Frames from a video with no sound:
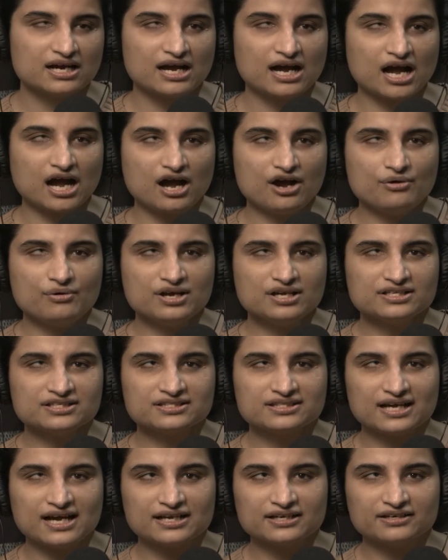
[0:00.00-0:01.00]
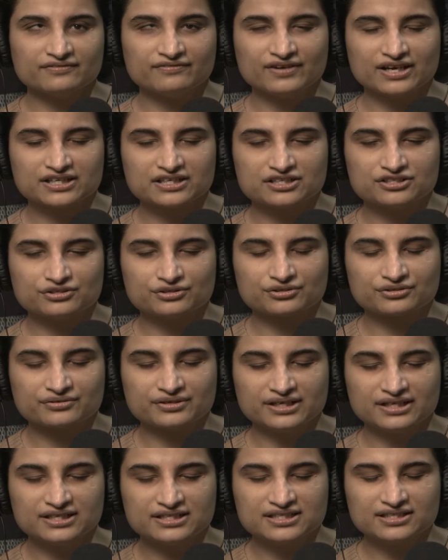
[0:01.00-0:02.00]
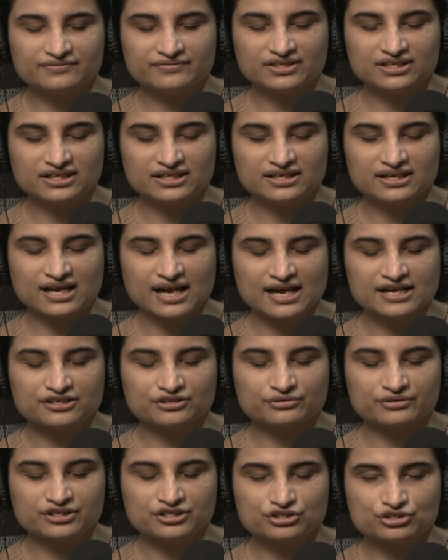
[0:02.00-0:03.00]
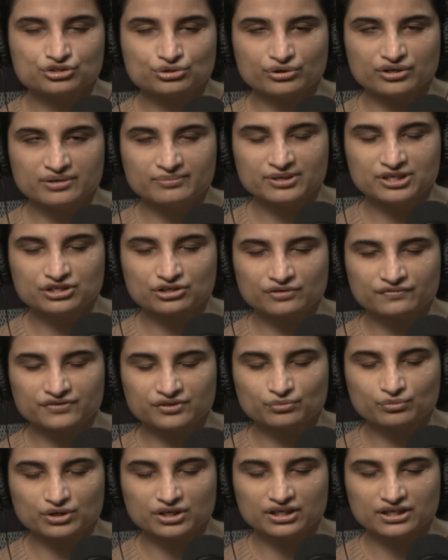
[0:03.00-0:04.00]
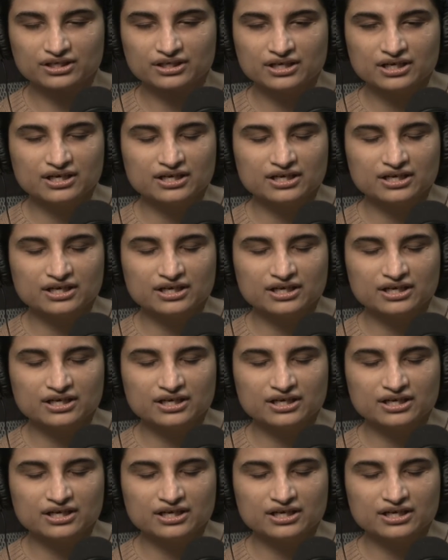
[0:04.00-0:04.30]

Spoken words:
how has that affected your creativity and your enjoyment of the work?